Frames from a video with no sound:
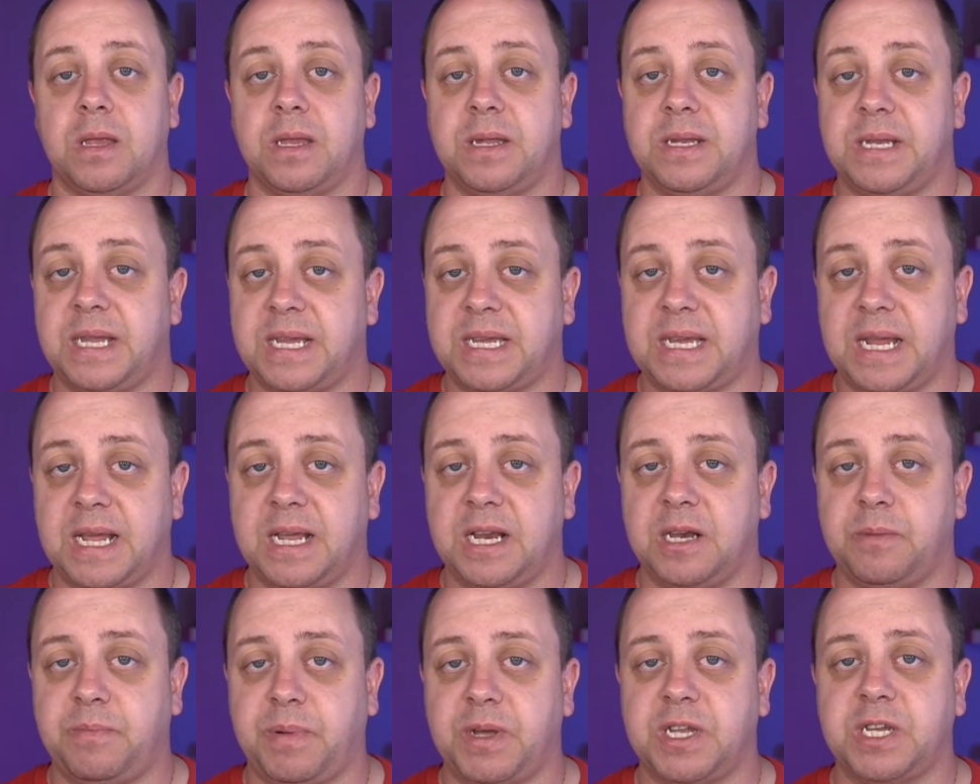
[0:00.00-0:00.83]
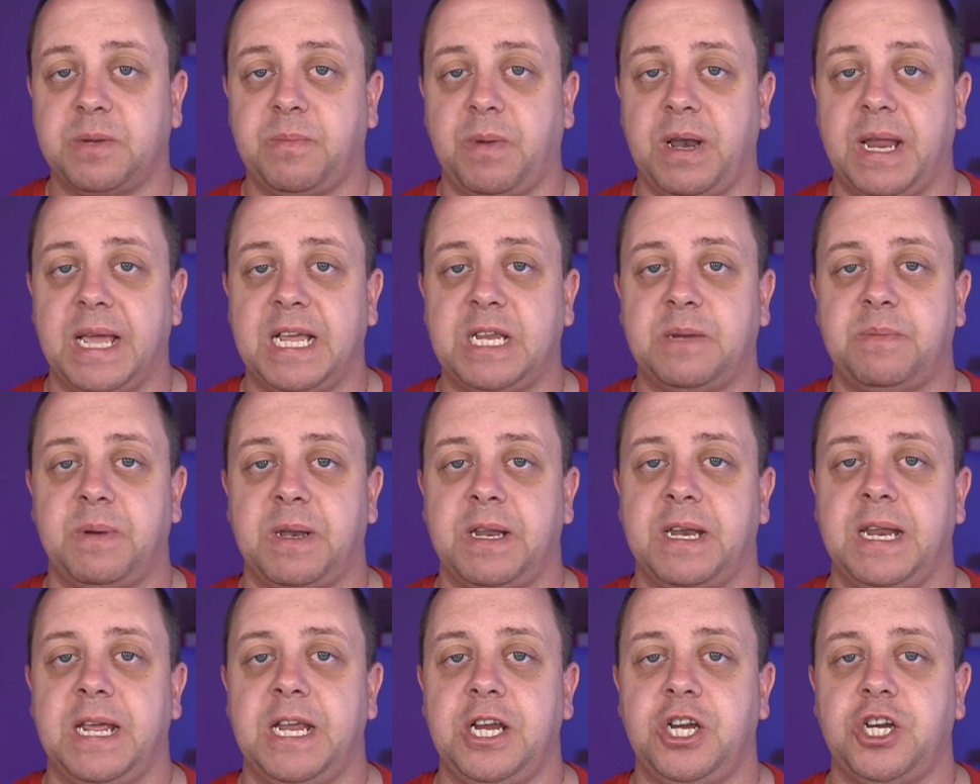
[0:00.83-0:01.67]
The second possible
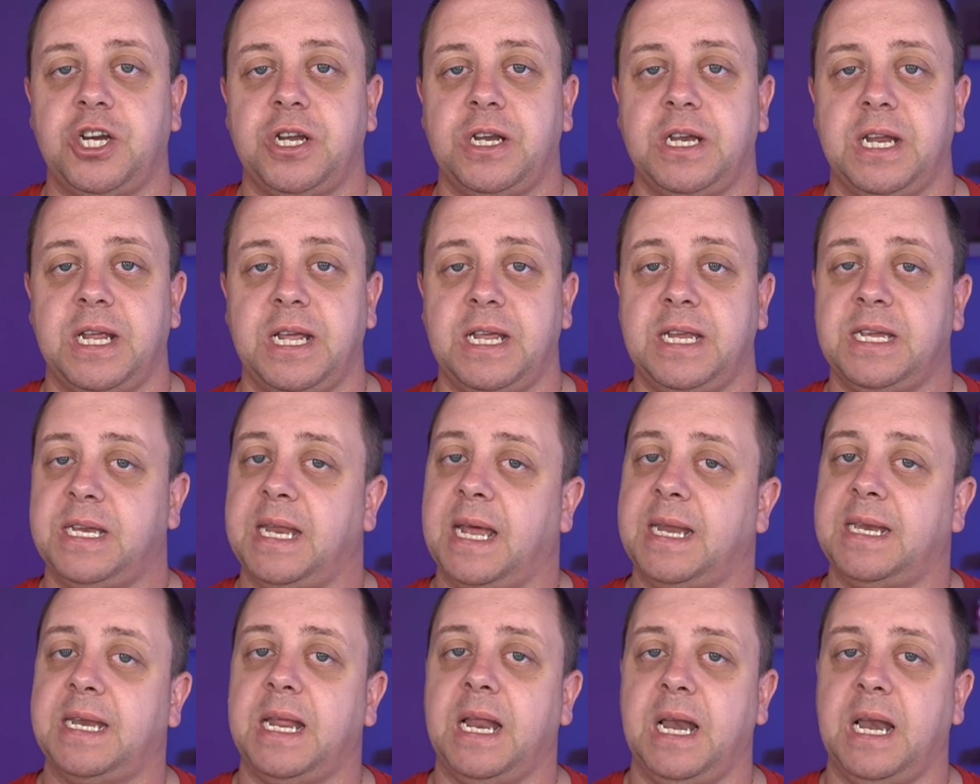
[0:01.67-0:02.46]
explanation is that